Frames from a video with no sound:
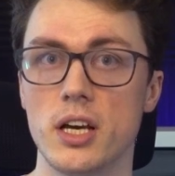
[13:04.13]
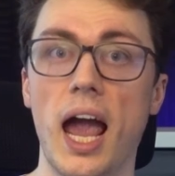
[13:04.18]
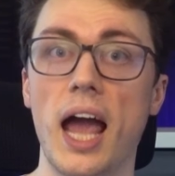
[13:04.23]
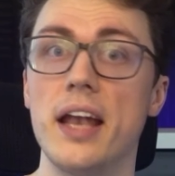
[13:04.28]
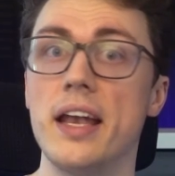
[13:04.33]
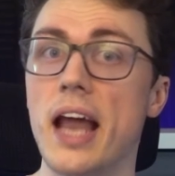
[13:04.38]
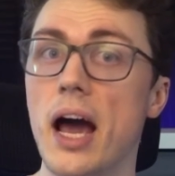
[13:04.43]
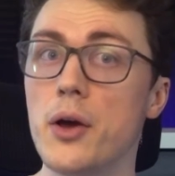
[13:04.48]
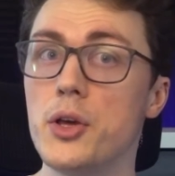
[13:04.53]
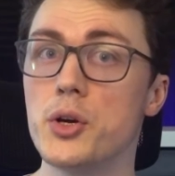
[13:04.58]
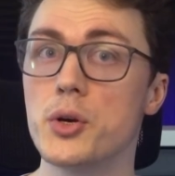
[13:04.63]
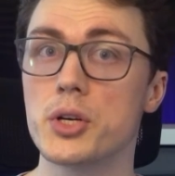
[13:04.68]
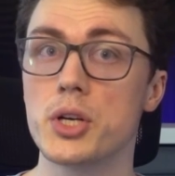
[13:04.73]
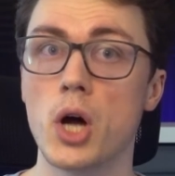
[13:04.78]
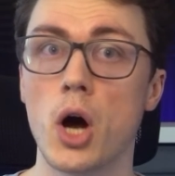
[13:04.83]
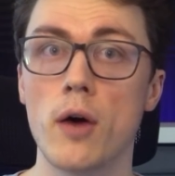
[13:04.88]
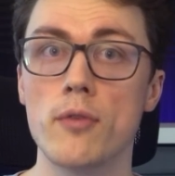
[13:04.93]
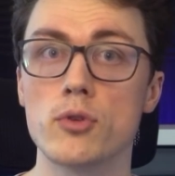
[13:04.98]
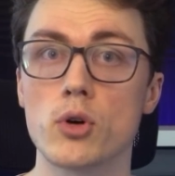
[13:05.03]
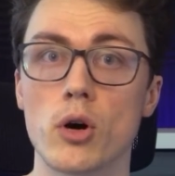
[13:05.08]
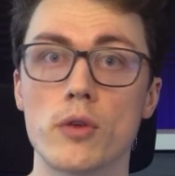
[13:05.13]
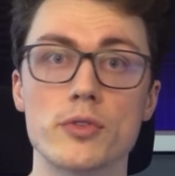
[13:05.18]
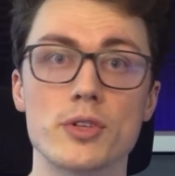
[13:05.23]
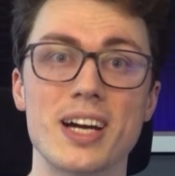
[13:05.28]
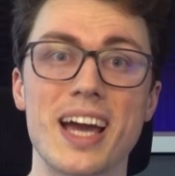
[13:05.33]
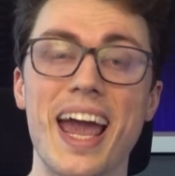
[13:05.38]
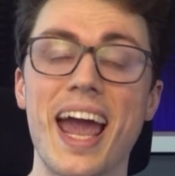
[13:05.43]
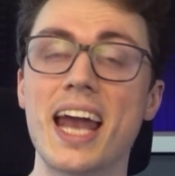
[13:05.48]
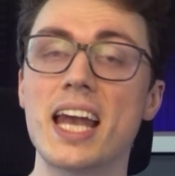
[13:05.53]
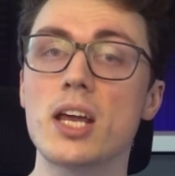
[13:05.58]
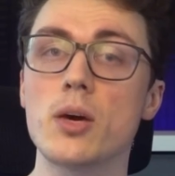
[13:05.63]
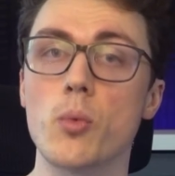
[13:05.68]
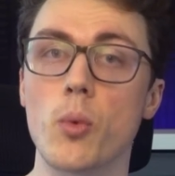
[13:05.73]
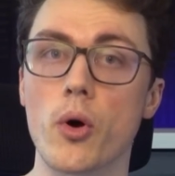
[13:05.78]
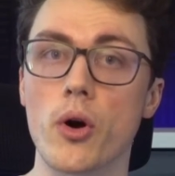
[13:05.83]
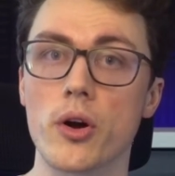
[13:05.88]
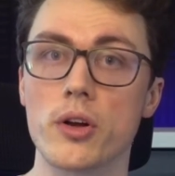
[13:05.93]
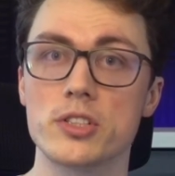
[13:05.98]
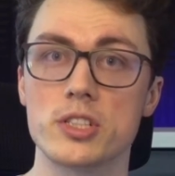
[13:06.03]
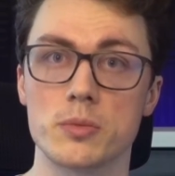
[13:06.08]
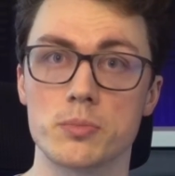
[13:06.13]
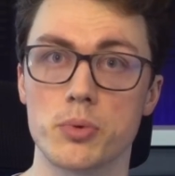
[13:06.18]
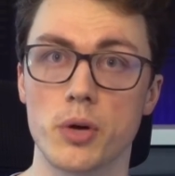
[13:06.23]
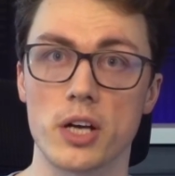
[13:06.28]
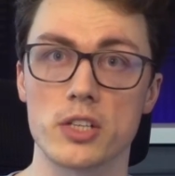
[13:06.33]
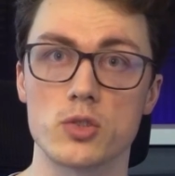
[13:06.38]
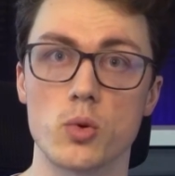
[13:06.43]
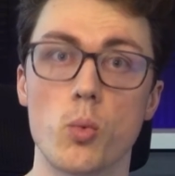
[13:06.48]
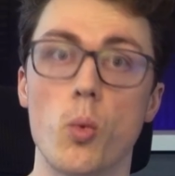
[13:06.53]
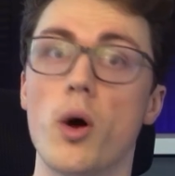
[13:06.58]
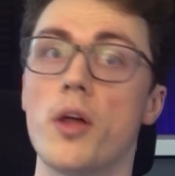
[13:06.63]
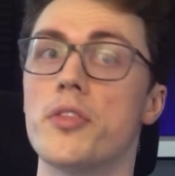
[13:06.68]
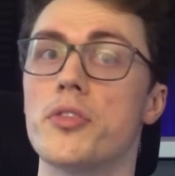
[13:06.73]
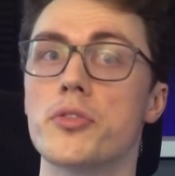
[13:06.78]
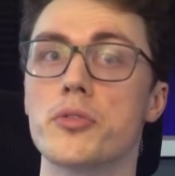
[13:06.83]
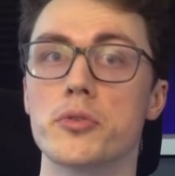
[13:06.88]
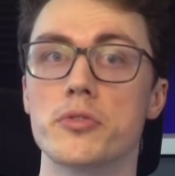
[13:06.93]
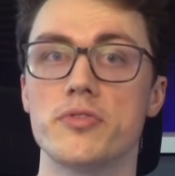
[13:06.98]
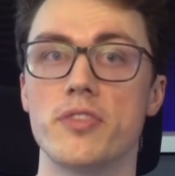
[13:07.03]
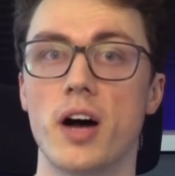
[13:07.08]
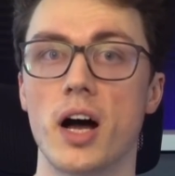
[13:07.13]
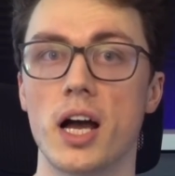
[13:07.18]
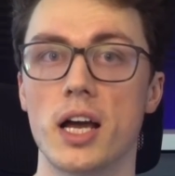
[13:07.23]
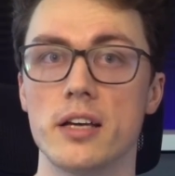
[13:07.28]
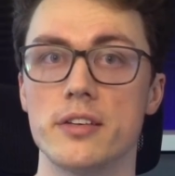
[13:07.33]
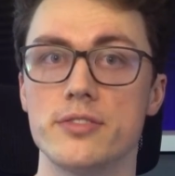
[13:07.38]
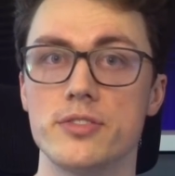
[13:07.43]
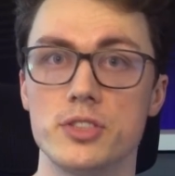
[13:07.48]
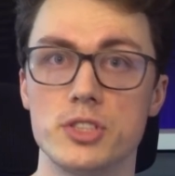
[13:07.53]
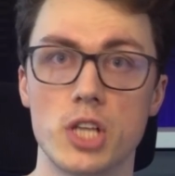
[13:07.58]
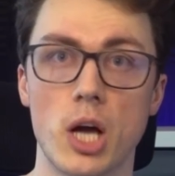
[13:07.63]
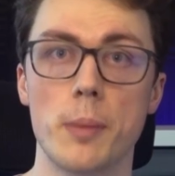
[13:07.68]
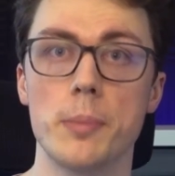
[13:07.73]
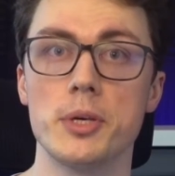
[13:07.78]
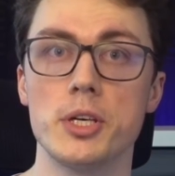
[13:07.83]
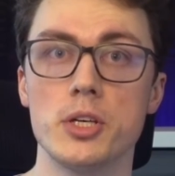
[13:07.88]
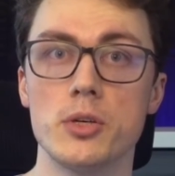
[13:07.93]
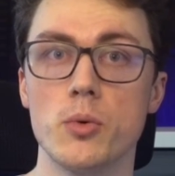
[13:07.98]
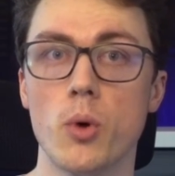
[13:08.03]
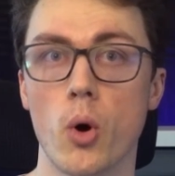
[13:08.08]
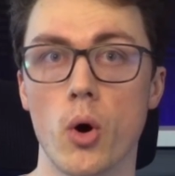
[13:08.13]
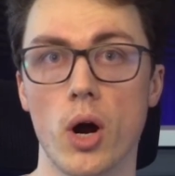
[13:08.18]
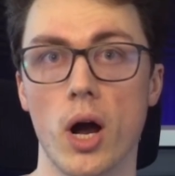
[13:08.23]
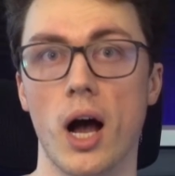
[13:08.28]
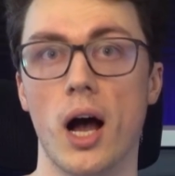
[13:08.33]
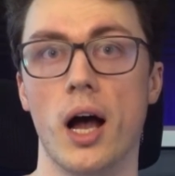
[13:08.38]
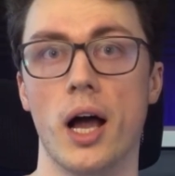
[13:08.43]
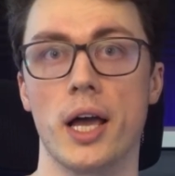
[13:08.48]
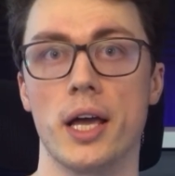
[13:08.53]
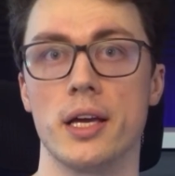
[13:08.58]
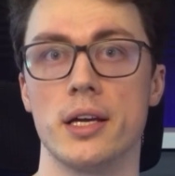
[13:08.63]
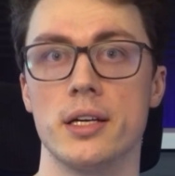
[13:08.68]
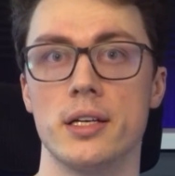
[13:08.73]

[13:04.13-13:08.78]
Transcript: and now you can hover over any words and press 1 through 5, W or I.